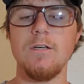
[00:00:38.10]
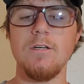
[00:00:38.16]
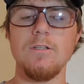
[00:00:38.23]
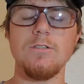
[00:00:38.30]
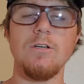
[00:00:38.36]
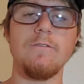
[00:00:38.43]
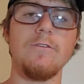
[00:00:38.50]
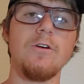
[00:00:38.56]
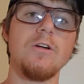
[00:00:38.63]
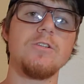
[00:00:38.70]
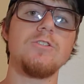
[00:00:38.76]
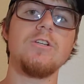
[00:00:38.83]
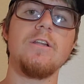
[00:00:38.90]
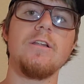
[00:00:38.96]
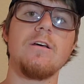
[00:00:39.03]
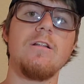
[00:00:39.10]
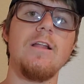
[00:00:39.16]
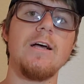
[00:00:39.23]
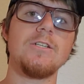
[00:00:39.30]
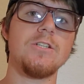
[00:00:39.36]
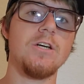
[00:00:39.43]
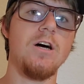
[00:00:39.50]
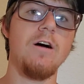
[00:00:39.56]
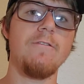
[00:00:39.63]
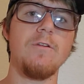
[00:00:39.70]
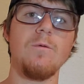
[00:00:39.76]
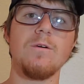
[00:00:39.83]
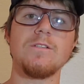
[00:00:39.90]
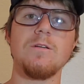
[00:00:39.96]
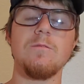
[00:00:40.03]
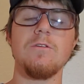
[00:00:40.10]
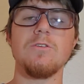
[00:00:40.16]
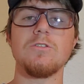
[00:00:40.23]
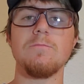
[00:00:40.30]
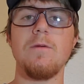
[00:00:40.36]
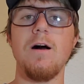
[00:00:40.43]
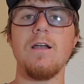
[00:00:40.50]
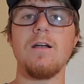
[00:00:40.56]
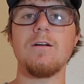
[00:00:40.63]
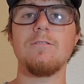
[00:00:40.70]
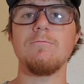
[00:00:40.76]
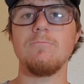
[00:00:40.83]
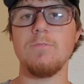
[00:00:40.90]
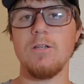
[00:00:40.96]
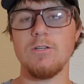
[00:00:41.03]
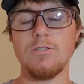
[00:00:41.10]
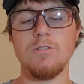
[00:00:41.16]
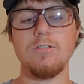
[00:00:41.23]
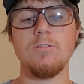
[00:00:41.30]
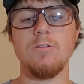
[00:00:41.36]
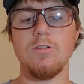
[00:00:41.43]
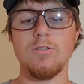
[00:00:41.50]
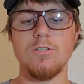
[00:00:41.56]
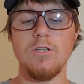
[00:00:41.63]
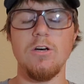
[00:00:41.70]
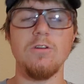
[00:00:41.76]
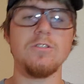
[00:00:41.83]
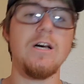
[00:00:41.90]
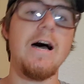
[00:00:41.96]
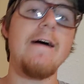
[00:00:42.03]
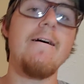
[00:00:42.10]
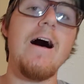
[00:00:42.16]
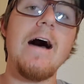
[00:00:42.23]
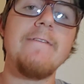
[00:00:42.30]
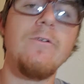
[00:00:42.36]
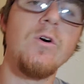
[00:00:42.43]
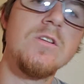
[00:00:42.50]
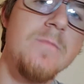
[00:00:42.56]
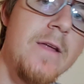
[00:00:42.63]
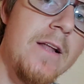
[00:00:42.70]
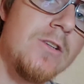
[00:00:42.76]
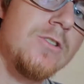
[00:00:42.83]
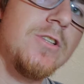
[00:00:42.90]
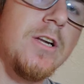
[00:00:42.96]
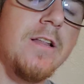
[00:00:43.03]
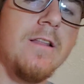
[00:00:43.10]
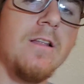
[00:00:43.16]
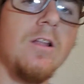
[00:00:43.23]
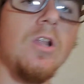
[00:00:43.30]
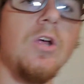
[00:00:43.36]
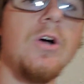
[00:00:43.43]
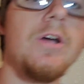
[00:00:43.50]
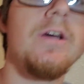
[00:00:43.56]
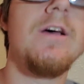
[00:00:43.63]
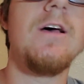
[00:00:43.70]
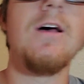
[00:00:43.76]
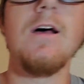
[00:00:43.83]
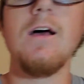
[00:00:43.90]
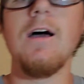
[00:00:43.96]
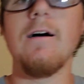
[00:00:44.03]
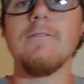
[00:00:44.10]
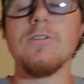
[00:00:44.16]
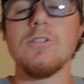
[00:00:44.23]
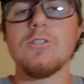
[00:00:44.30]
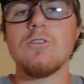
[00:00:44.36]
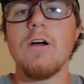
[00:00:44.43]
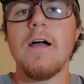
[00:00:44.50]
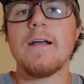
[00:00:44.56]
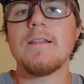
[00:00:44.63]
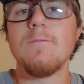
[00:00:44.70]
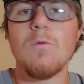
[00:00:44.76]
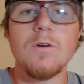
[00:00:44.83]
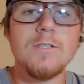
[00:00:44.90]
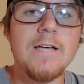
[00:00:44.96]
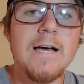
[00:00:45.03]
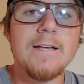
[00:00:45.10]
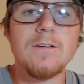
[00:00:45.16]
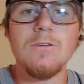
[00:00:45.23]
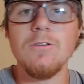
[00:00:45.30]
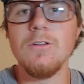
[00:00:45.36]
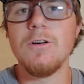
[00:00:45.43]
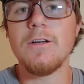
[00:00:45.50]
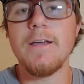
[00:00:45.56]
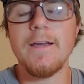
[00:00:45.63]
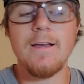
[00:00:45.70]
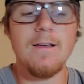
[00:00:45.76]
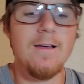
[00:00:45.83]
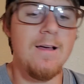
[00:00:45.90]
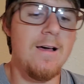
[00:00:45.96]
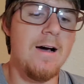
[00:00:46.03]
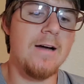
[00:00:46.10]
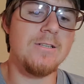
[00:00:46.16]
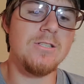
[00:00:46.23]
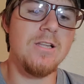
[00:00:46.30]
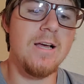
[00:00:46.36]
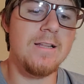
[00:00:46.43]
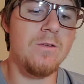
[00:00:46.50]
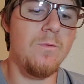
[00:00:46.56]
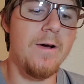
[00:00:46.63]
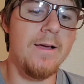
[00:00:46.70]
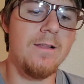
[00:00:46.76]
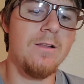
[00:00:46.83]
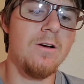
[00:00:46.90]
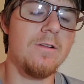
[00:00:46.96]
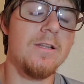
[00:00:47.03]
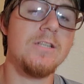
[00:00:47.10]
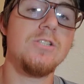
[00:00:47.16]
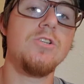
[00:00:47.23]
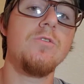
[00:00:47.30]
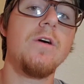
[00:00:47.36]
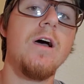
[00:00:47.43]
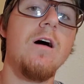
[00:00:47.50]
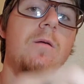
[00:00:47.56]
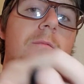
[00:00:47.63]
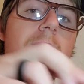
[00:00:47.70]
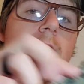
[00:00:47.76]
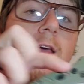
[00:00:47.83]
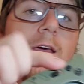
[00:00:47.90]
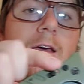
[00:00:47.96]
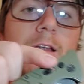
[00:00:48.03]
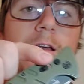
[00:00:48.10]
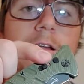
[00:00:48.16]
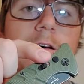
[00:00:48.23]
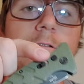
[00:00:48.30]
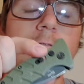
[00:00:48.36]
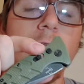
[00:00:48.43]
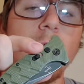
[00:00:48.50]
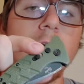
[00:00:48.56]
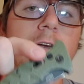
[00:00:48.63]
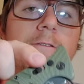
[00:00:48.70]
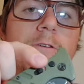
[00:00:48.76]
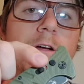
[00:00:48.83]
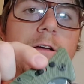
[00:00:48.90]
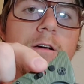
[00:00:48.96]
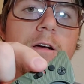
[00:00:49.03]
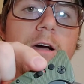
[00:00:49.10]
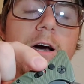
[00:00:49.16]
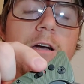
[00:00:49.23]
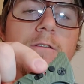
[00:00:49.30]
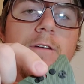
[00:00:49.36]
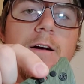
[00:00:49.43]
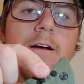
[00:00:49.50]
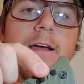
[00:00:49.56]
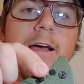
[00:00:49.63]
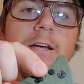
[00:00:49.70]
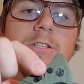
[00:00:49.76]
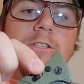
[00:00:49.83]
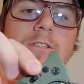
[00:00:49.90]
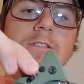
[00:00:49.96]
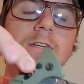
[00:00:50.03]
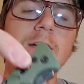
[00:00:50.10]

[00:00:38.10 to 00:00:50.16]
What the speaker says: So if you're interested in the Kalashnikov and you want something a little smaller, there's those. I've always been interested in the look of the Strike, the more tactical looking. I just like the way it looked. These do come in 4 different color variations.